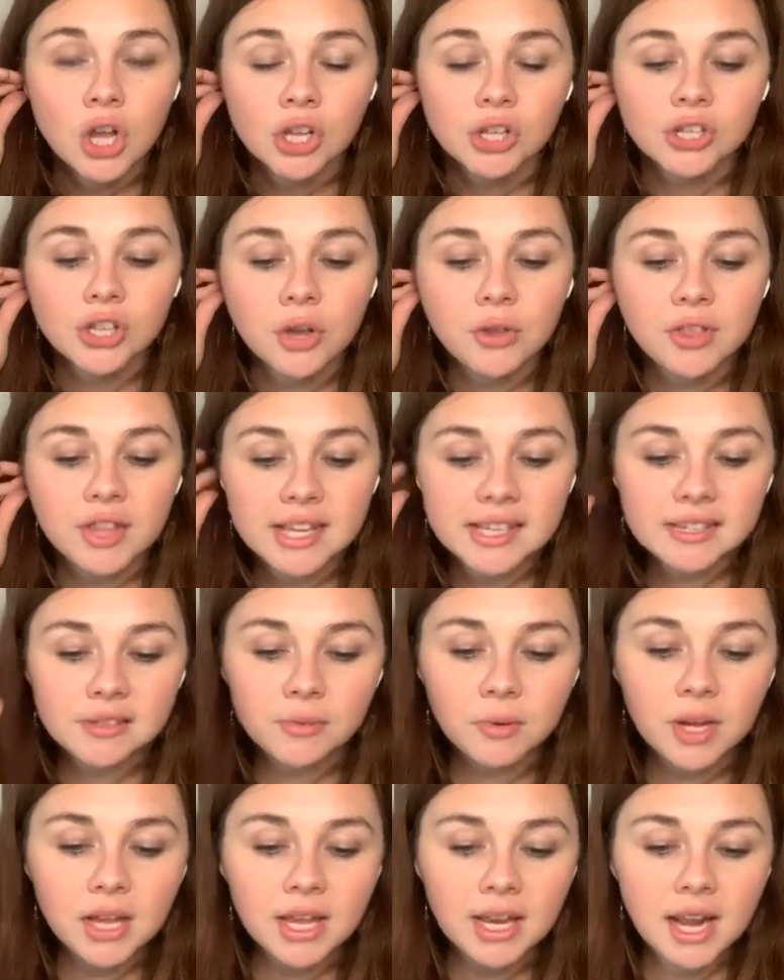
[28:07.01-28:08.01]
So this
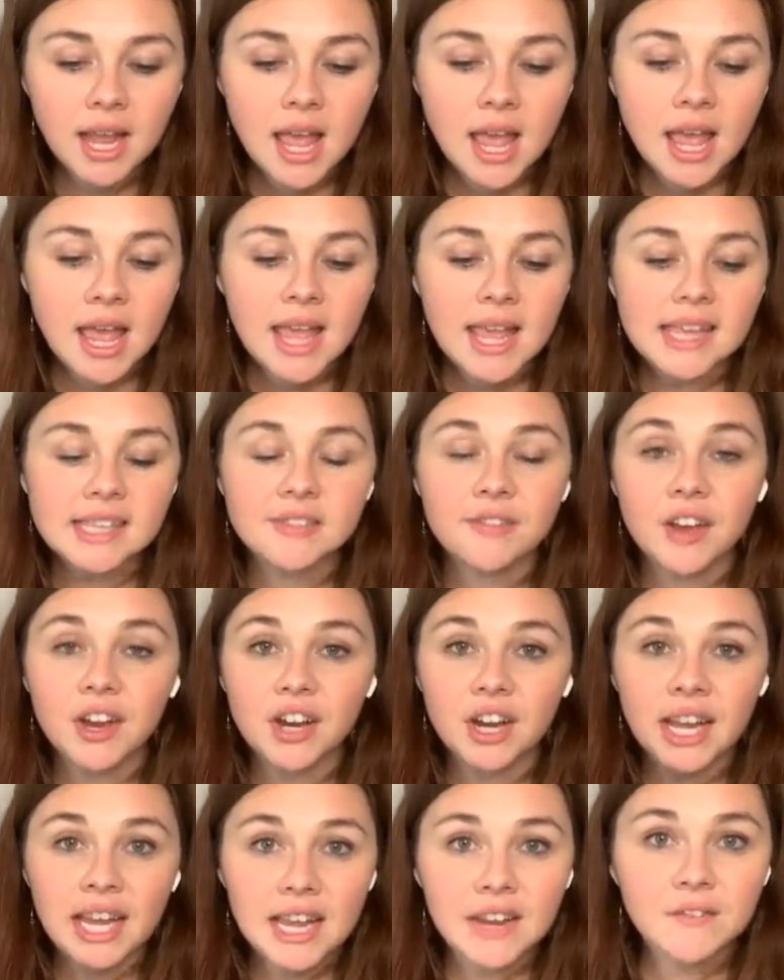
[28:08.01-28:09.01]
one is
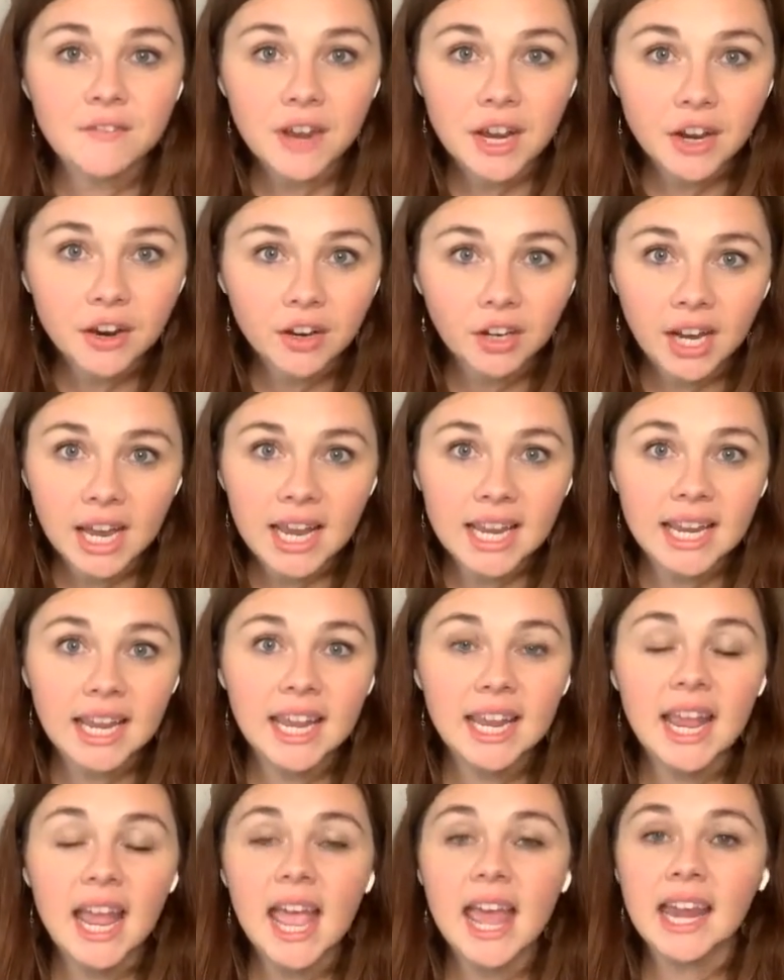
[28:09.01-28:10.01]
very
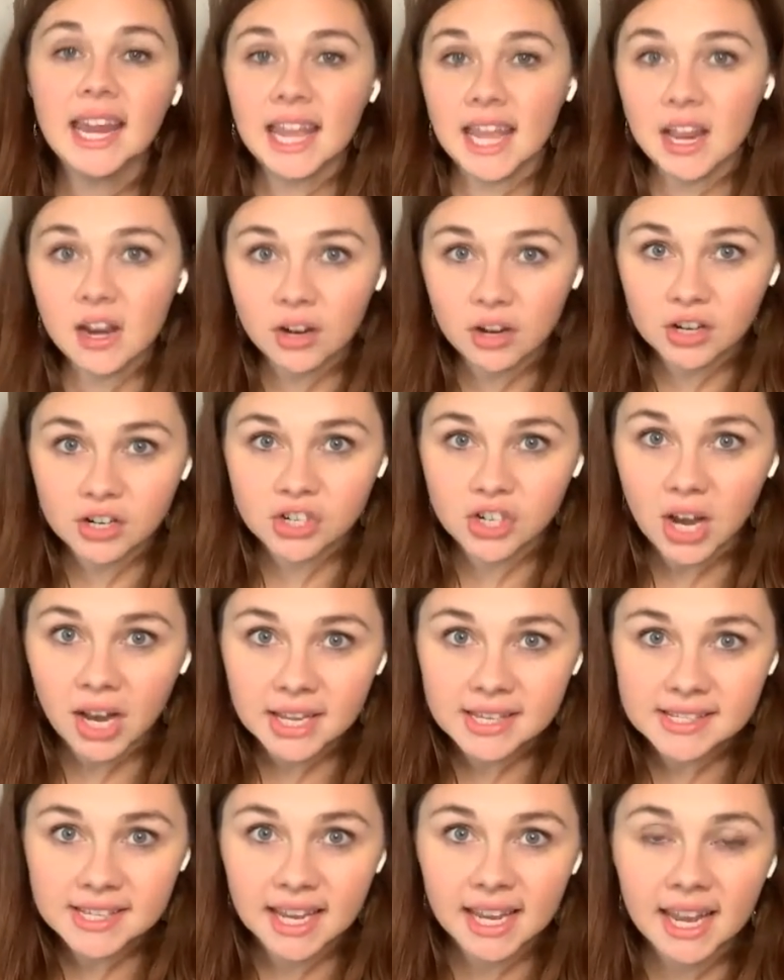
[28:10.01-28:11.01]
invigorating and
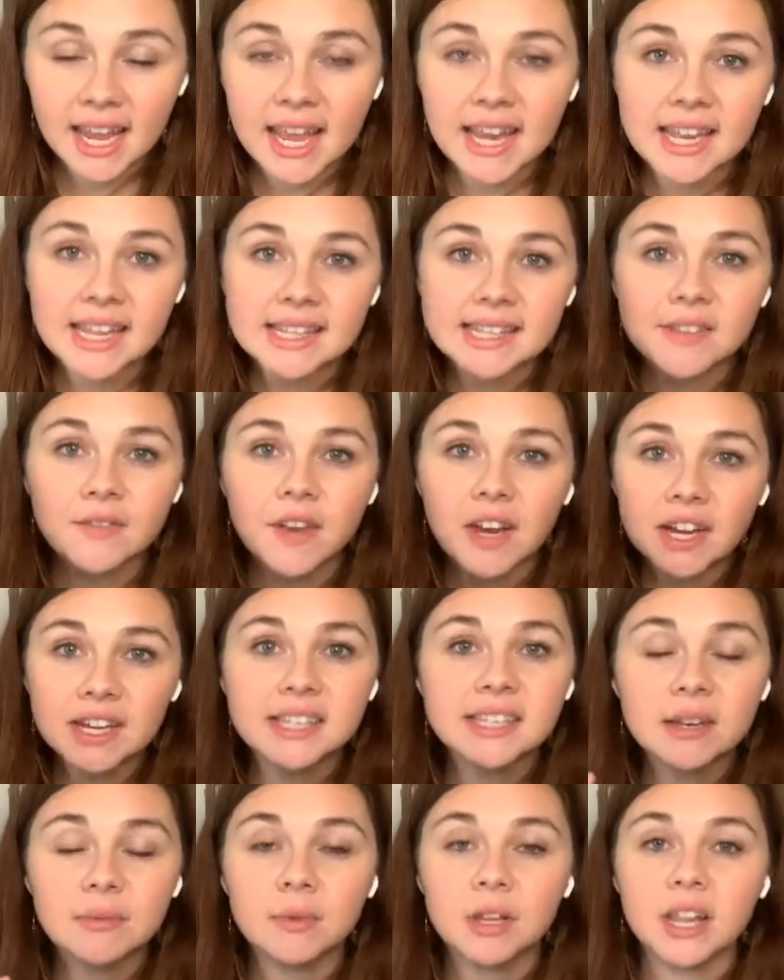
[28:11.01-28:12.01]
energizing, and it's
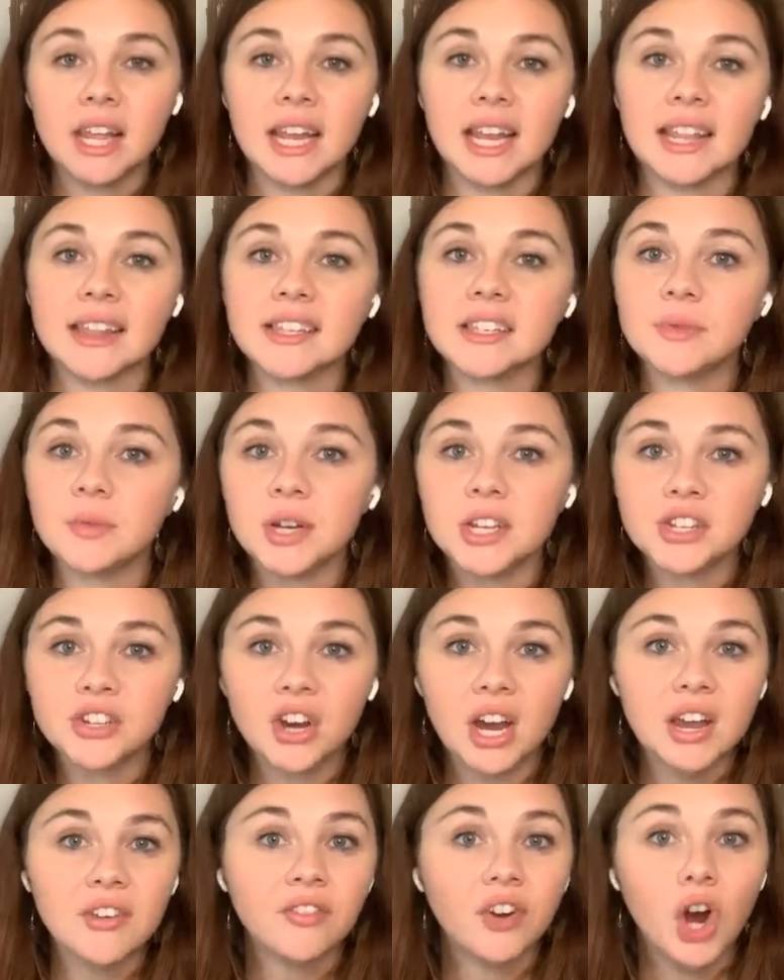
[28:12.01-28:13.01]
very stimulating. This one is
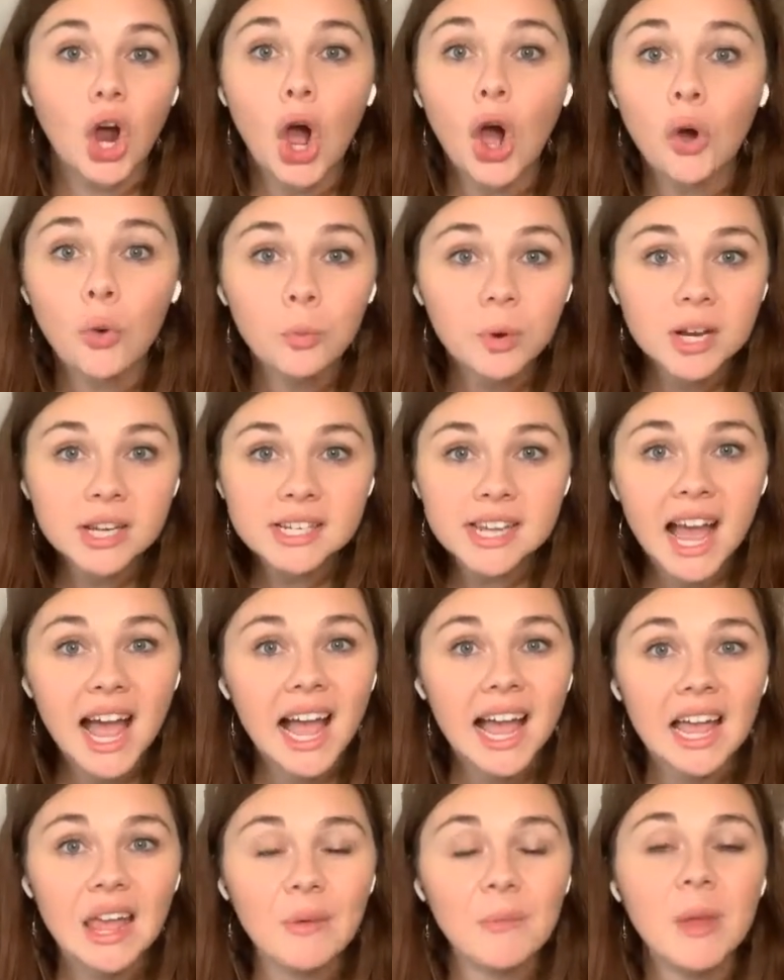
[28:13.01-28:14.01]
great for homework
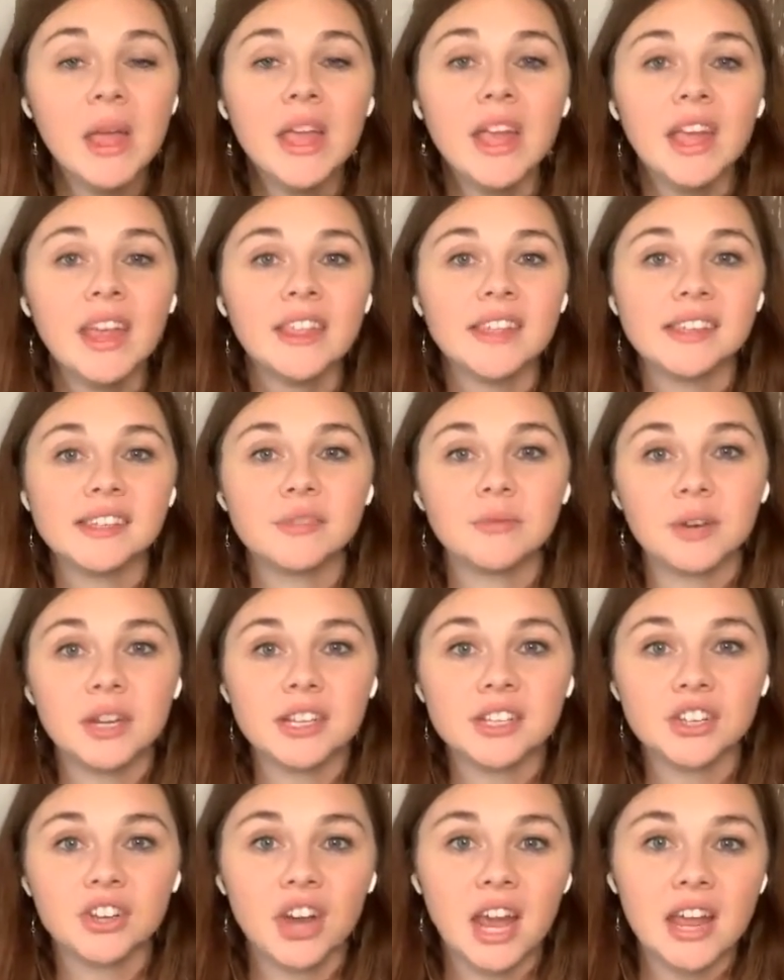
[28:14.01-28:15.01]
time. This one
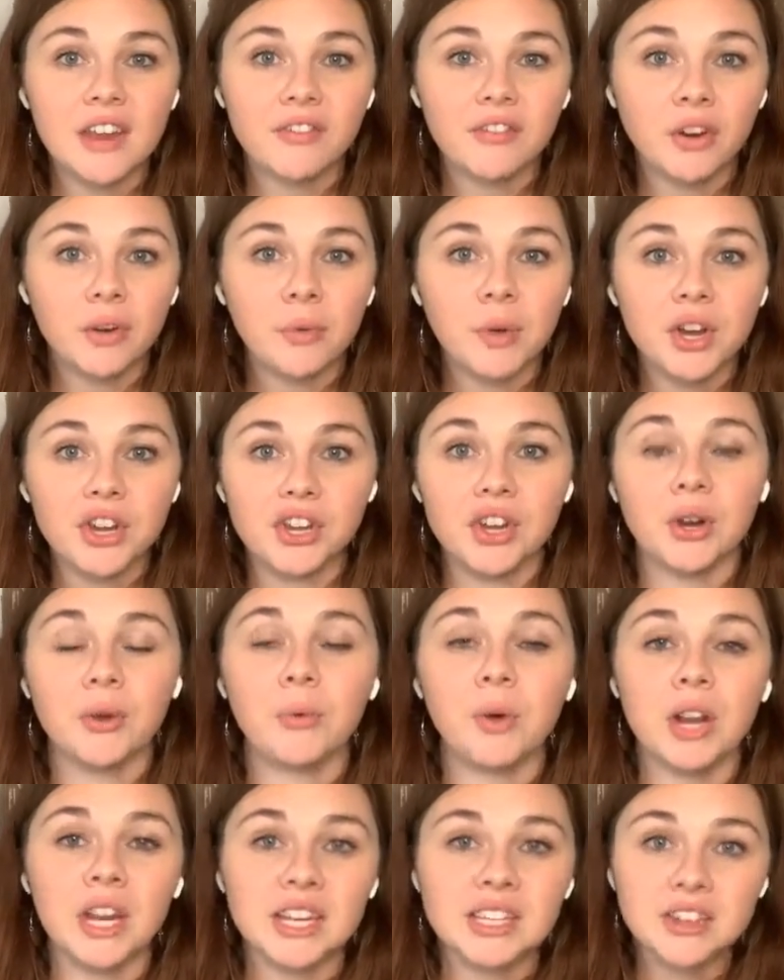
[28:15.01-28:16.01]
is great for when
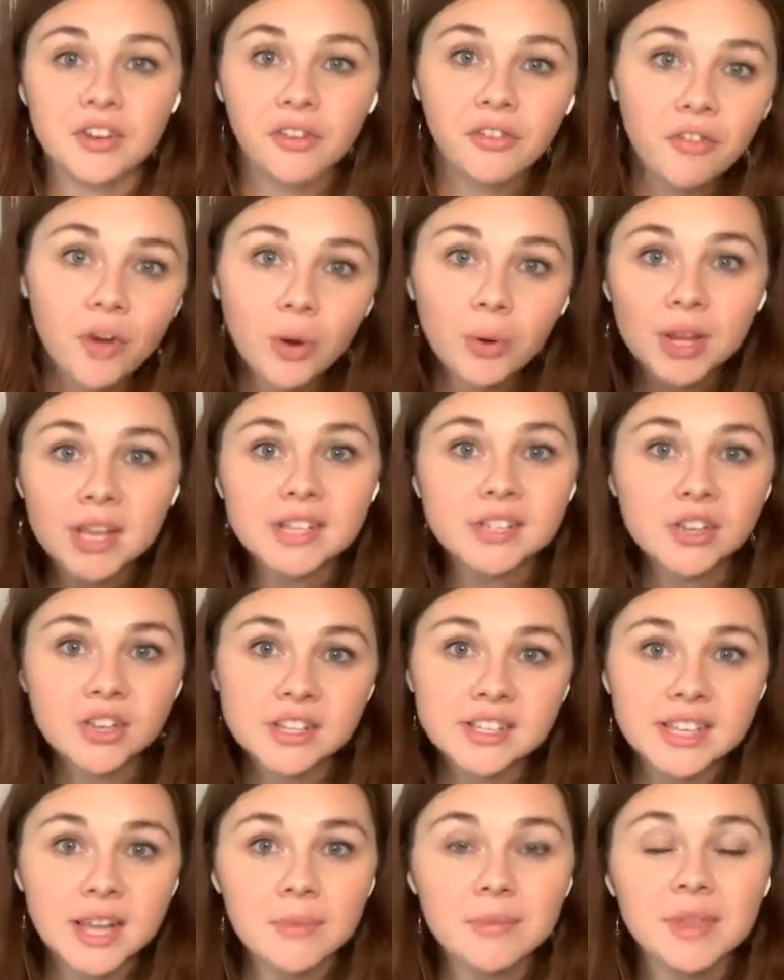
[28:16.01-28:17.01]
you're wanting to focus
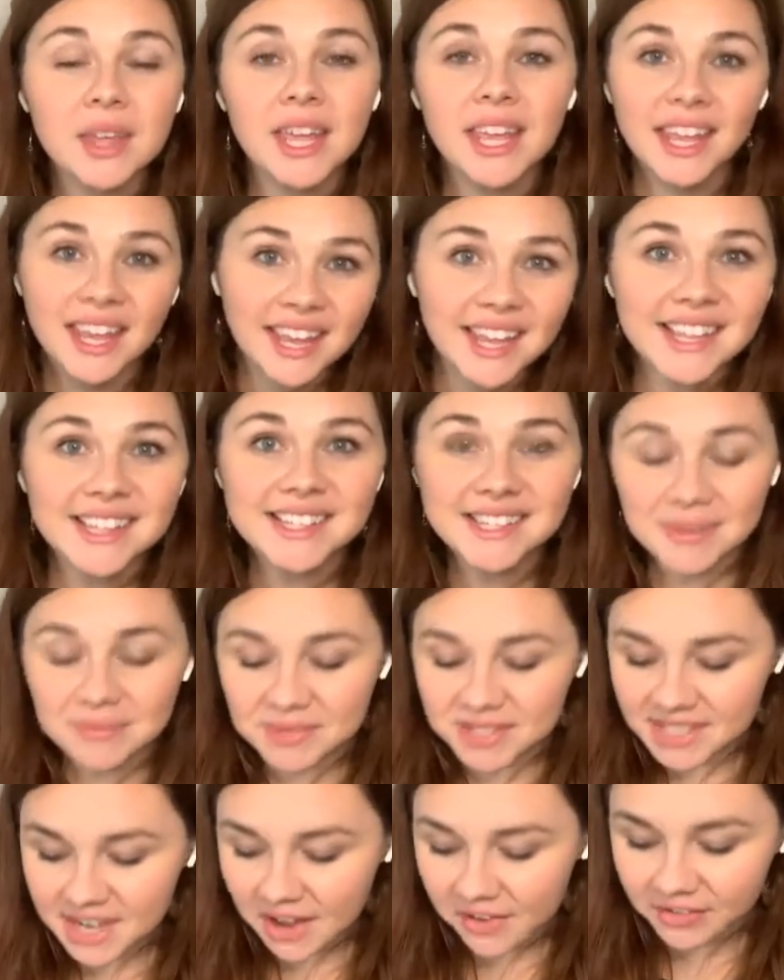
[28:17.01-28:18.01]
on something and get
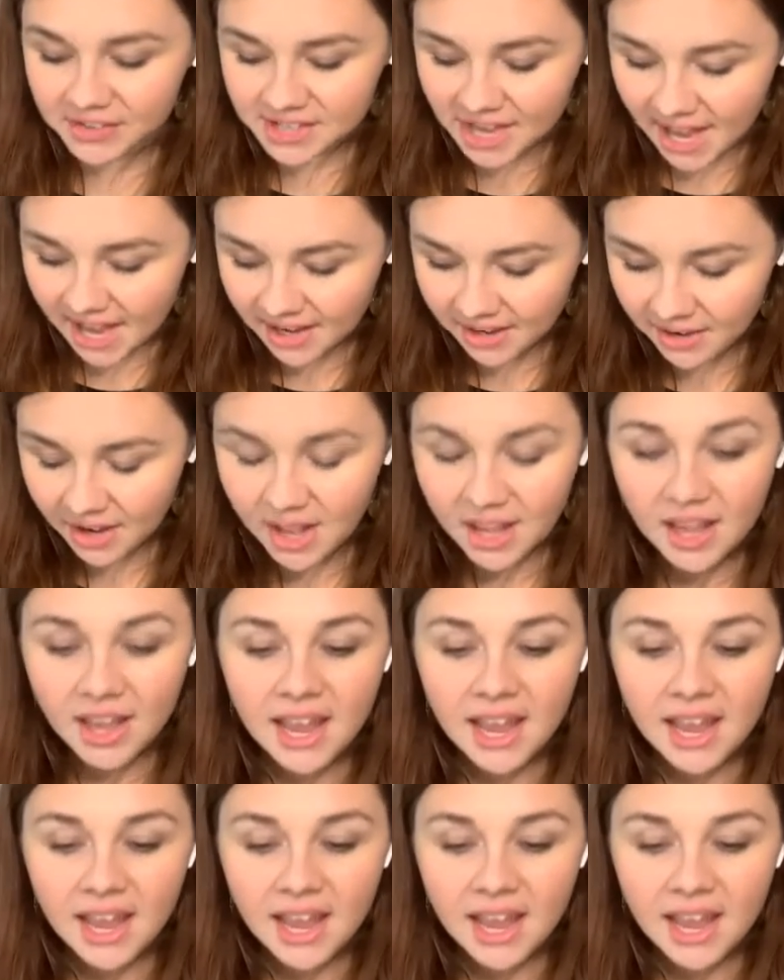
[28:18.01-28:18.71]
some stuff done.